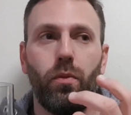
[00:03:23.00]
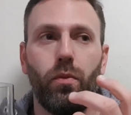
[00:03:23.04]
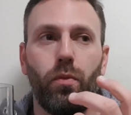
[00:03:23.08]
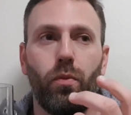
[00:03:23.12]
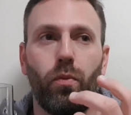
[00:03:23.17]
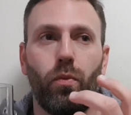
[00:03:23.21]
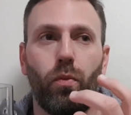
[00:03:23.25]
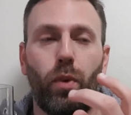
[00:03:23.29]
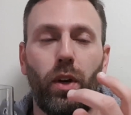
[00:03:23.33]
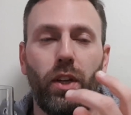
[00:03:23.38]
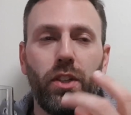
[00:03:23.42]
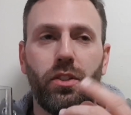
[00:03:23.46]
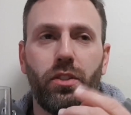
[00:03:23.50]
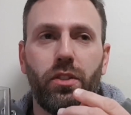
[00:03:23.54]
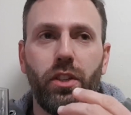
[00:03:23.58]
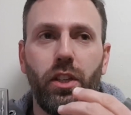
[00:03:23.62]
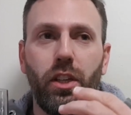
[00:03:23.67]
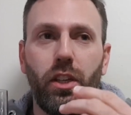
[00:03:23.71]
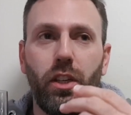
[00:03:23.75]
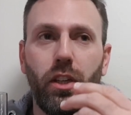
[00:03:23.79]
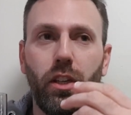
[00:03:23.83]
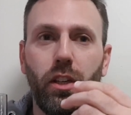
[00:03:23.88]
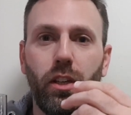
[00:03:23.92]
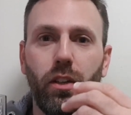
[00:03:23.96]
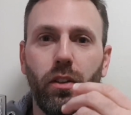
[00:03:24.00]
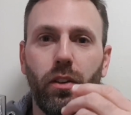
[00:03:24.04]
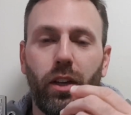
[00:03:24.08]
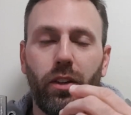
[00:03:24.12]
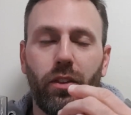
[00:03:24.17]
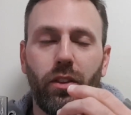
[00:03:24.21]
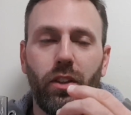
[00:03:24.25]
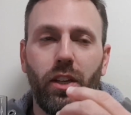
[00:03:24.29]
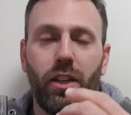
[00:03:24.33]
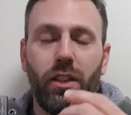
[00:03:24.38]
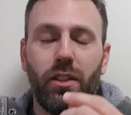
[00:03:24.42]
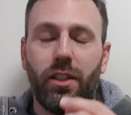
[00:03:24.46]
once the
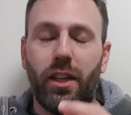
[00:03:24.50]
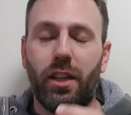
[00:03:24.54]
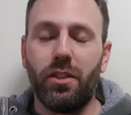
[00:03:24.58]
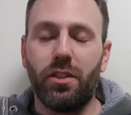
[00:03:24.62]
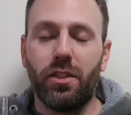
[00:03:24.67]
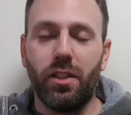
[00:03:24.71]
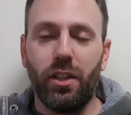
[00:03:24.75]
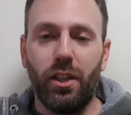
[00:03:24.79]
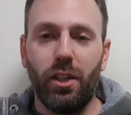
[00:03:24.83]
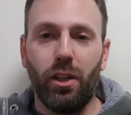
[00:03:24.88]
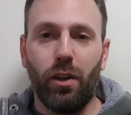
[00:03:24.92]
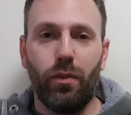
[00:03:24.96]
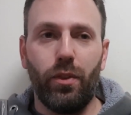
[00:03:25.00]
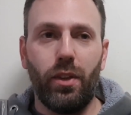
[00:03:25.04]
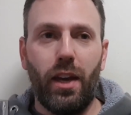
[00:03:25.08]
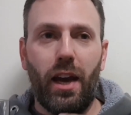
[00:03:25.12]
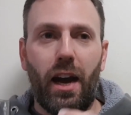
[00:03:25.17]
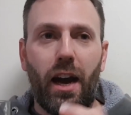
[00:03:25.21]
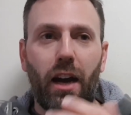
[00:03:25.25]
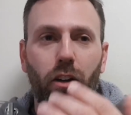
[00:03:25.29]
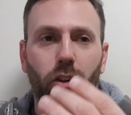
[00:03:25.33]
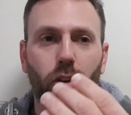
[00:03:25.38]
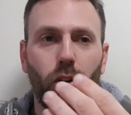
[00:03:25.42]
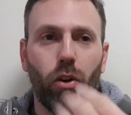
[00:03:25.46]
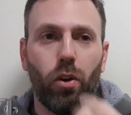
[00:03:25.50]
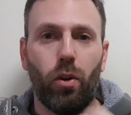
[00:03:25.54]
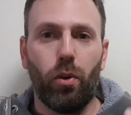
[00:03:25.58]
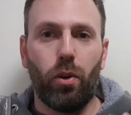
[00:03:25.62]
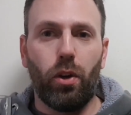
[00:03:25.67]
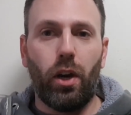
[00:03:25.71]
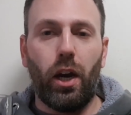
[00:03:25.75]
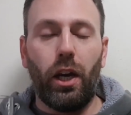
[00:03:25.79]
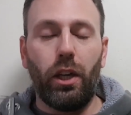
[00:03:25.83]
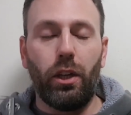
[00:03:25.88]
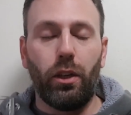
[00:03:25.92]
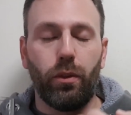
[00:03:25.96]
like the intensity of the alcohol
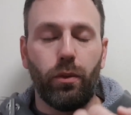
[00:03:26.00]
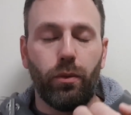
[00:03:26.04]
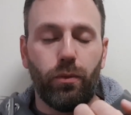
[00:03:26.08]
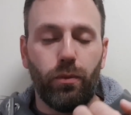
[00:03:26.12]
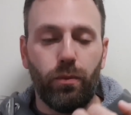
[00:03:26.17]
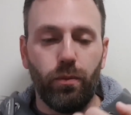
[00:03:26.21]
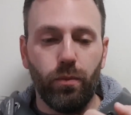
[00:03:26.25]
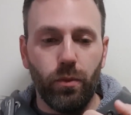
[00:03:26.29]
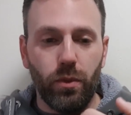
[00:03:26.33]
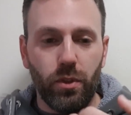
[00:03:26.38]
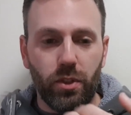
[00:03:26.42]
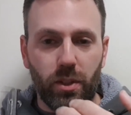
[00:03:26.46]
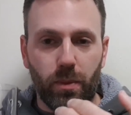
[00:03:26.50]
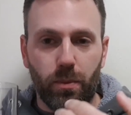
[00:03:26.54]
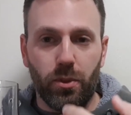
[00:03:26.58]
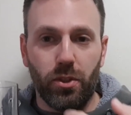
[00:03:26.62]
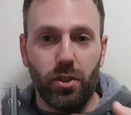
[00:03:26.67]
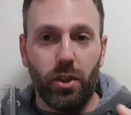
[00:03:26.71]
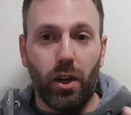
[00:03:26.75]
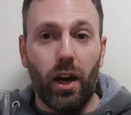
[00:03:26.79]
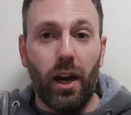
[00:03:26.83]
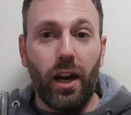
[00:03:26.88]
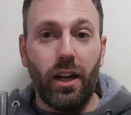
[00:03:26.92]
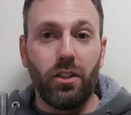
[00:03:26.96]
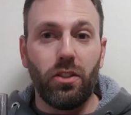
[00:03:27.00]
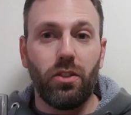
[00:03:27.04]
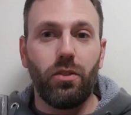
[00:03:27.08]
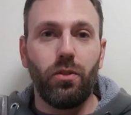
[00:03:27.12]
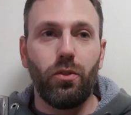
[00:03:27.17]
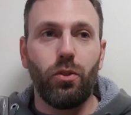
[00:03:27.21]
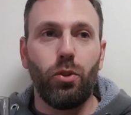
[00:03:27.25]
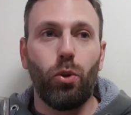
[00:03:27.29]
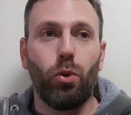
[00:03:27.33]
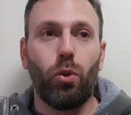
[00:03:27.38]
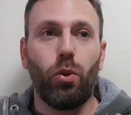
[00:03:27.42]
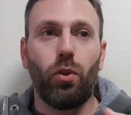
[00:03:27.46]
kind of subsides,
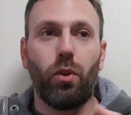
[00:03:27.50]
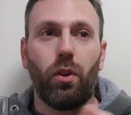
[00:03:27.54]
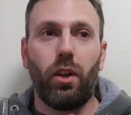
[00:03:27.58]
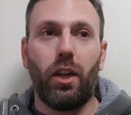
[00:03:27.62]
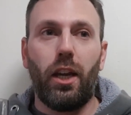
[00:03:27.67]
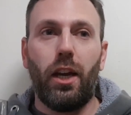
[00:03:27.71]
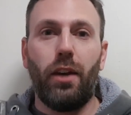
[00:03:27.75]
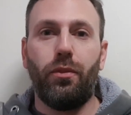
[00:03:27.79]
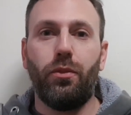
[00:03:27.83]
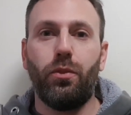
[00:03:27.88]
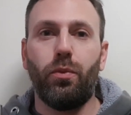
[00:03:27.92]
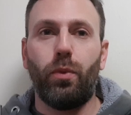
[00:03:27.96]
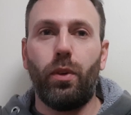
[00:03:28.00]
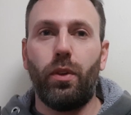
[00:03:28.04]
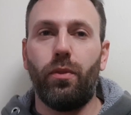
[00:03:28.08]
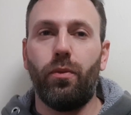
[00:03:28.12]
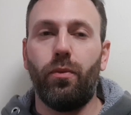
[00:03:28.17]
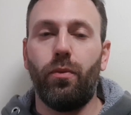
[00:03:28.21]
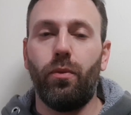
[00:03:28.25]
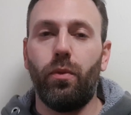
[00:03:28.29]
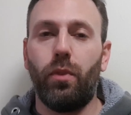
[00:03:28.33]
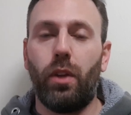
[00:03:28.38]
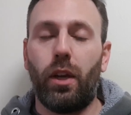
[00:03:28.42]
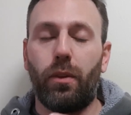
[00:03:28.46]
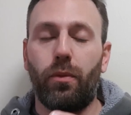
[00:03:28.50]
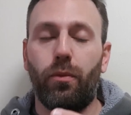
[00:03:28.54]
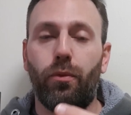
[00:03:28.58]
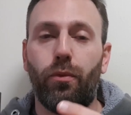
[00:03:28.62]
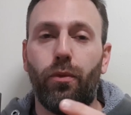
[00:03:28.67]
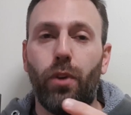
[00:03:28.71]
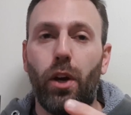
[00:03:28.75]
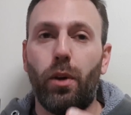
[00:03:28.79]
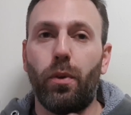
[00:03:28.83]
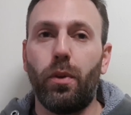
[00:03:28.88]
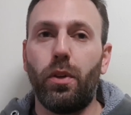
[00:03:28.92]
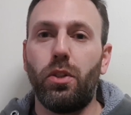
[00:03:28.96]
you're left with like
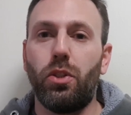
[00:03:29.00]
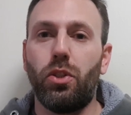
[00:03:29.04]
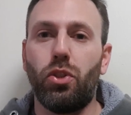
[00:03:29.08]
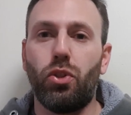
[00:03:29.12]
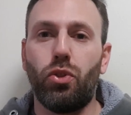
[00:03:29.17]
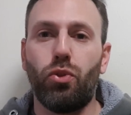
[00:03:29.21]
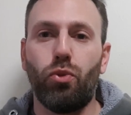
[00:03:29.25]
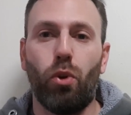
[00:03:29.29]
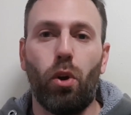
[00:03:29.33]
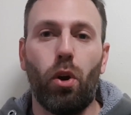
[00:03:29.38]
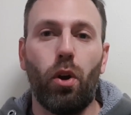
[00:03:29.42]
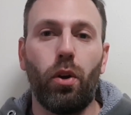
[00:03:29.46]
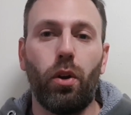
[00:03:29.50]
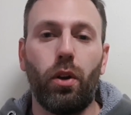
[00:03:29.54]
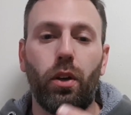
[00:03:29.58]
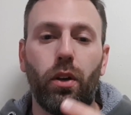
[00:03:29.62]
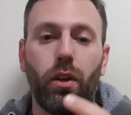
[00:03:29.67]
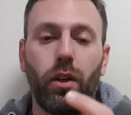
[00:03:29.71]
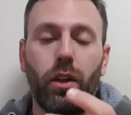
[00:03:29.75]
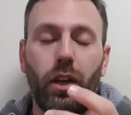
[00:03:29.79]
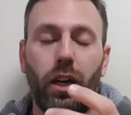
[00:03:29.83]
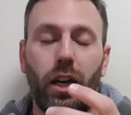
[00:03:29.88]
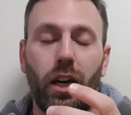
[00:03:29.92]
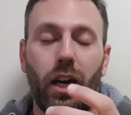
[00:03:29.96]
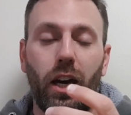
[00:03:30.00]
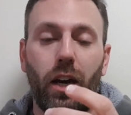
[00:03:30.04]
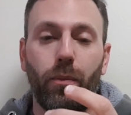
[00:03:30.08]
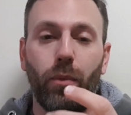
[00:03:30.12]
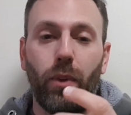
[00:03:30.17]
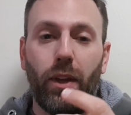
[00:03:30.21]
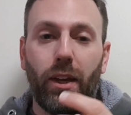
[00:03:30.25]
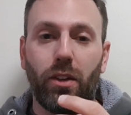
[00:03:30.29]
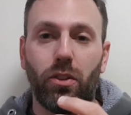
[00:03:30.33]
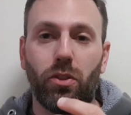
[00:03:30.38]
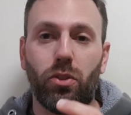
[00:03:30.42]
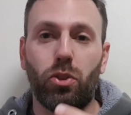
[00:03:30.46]
very strong um,
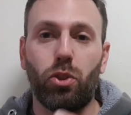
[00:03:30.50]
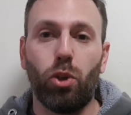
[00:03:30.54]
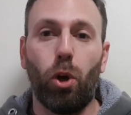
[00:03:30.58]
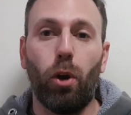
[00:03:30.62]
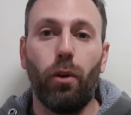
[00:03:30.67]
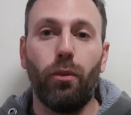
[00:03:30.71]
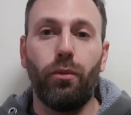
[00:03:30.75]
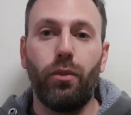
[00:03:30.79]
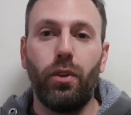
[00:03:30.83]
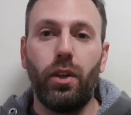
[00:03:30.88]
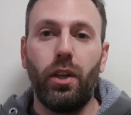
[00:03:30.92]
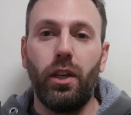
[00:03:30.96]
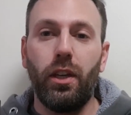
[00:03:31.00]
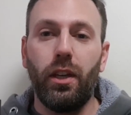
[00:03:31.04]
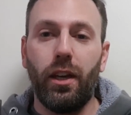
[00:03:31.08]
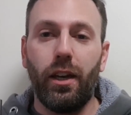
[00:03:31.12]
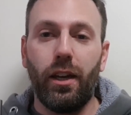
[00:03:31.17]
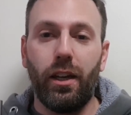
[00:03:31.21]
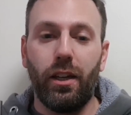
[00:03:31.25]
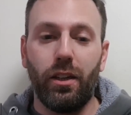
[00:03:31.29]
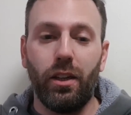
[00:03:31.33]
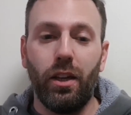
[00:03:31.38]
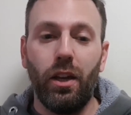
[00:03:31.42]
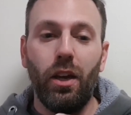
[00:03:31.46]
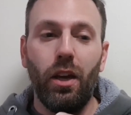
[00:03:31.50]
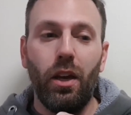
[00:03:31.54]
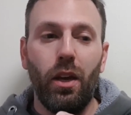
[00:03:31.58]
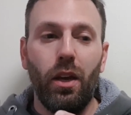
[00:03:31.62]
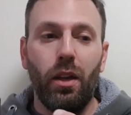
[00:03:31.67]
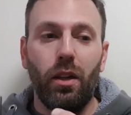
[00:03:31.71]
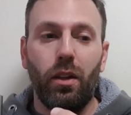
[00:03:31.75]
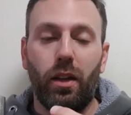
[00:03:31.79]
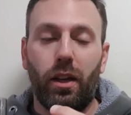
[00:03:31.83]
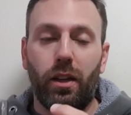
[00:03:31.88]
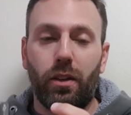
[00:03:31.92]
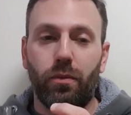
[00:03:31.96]
like toffee and
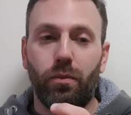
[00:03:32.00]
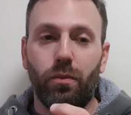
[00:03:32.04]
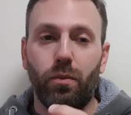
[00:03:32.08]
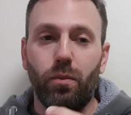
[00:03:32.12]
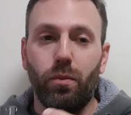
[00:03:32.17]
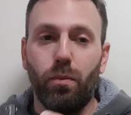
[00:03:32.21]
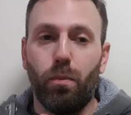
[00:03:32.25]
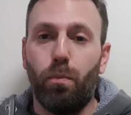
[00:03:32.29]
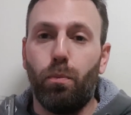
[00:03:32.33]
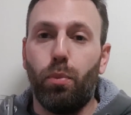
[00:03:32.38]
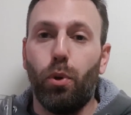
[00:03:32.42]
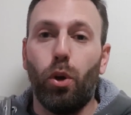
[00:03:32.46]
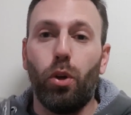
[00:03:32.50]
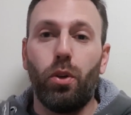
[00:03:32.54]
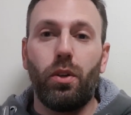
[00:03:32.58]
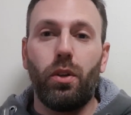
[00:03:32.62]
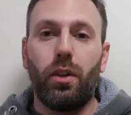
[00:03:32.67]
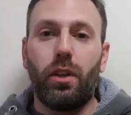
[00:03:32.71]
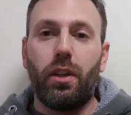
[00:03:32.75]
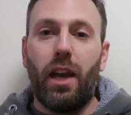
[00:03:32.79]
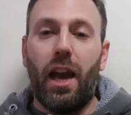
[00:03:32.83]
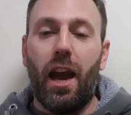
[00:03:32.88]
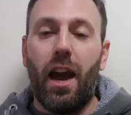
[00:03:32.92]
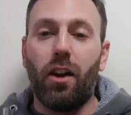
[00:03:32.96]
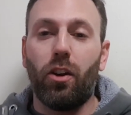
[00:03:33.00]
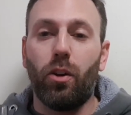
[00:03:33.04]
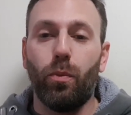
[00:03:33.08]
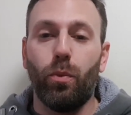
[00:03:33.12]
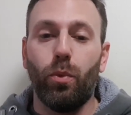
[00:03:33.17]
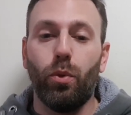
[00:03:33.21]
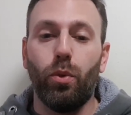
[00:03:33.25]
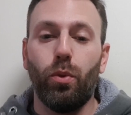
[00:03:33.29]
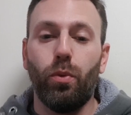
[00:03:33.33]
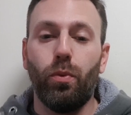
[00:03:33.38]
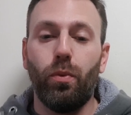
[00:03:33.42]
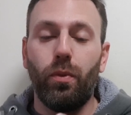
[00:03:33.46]
like burnt
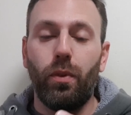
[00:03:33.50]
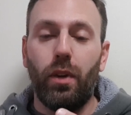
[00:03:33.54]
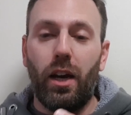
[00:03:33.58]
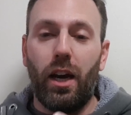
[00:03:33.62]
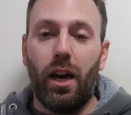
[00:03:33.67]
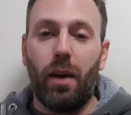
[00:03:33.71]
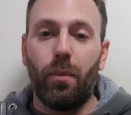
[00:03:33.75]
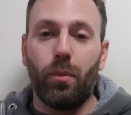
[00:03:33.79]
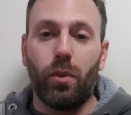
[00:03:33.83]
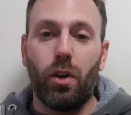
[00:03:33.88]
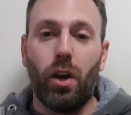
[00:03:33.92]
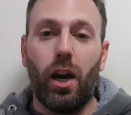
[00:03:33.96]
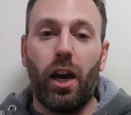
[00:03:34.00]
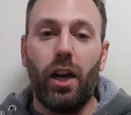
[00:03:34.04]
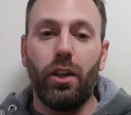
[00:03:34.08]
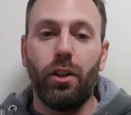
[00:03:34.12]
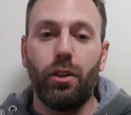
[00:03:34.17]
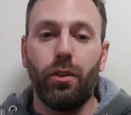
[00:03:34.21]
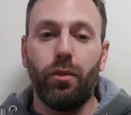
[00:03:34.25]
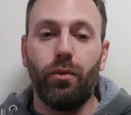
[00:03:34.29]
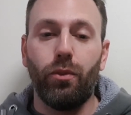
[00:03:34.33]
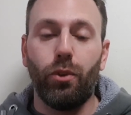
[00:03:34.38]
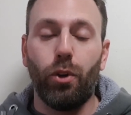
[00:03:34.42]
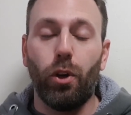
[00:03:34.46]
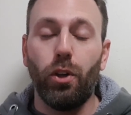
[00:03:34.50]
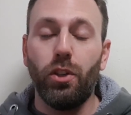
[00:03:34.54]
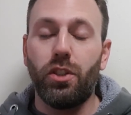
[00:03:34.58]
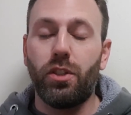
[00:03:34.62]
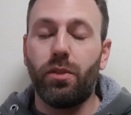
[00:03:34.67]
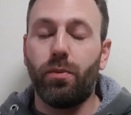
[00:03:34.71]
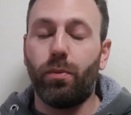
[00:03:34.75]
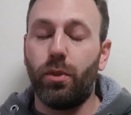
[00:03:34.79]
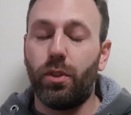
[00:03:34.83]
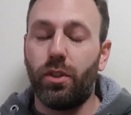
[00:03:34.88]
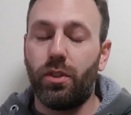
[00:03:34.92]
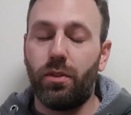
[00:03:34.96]
caramel um, kind of
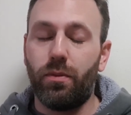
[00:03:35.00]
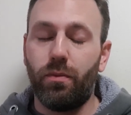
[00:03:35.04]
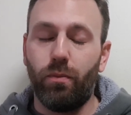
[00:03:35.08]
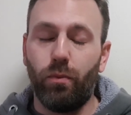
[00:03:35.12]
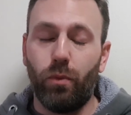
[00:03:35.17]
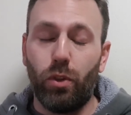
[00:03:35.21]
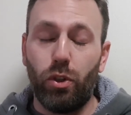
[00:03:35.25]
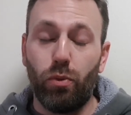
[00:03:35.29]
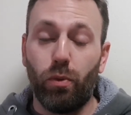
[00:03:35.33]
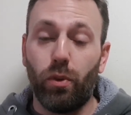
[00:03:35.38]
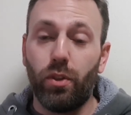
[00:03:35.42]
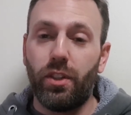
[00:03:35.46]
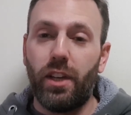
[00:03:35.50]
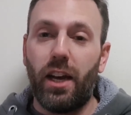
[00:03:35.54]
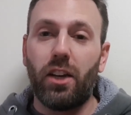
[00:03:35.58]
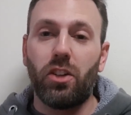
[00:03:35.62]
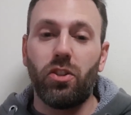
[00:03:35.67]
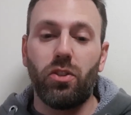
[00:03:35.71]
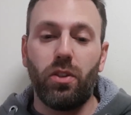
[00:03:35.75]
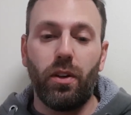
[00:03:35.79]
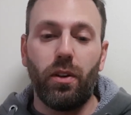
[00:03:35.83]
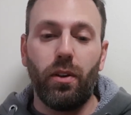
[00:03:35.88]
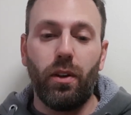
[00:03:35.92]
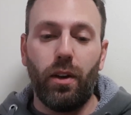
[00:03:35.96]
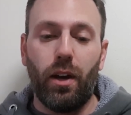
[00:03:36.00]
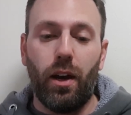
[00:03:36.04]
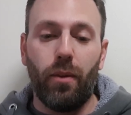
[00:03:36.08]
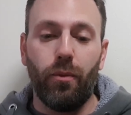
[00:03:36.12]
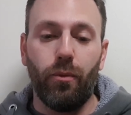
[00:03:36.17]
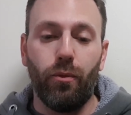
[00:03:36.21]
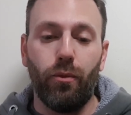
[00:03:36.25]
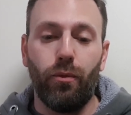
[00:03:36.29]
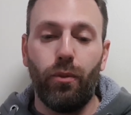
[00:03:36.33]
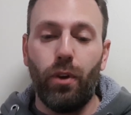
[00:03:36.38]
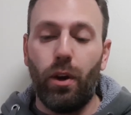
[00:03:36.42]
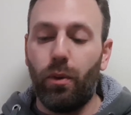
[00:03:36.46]
notes, was which was actually
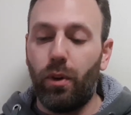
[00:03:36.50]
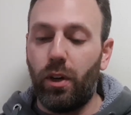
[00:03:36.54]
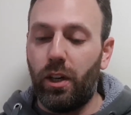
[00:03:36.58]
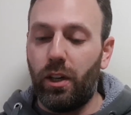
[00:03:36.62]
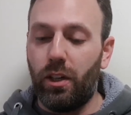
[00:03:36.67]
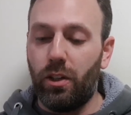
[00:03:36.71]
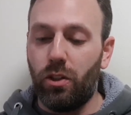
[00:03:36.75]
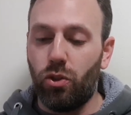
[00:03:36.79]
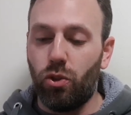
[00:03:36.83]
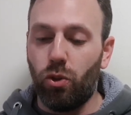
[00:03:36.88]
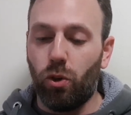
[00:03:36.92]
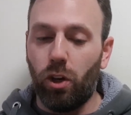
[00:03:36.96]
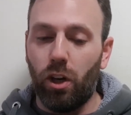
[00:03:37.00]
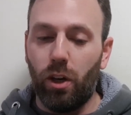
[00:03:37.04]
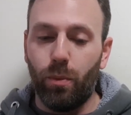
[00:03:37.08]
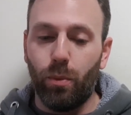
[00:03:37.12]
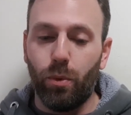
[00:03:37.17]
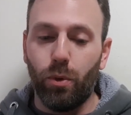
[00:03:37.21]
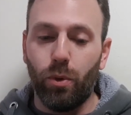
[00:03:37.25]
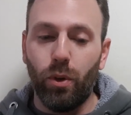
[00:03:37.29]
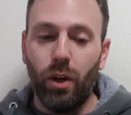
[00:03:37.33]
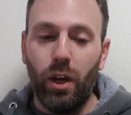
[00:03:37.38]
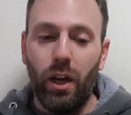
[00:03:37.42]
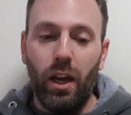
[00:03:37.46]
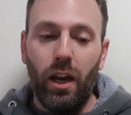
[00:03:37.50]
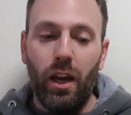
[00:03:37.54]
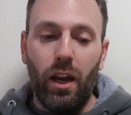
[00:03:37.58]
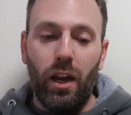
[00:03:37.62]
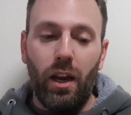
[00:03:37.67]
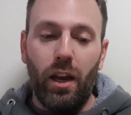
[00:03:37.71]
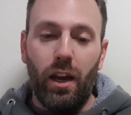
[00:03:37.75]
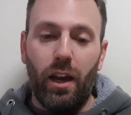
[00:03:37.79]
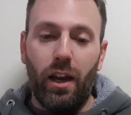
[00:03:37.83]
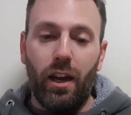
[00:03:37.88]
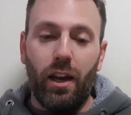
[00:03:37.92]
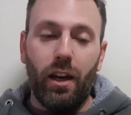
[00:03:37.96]
um, very enjoyable,
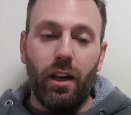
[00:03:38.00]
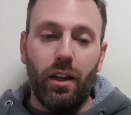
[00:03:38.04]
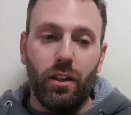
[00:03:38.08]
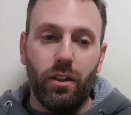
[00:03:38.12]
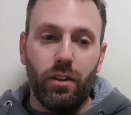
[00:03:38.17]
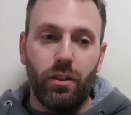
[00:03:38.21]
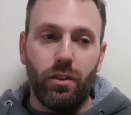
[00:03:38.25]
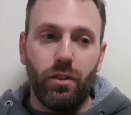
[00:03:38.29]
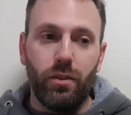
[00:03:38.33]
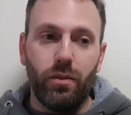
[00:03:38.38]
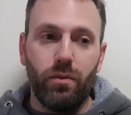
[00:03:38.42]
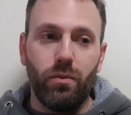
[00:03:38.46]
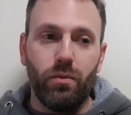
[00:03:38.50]
and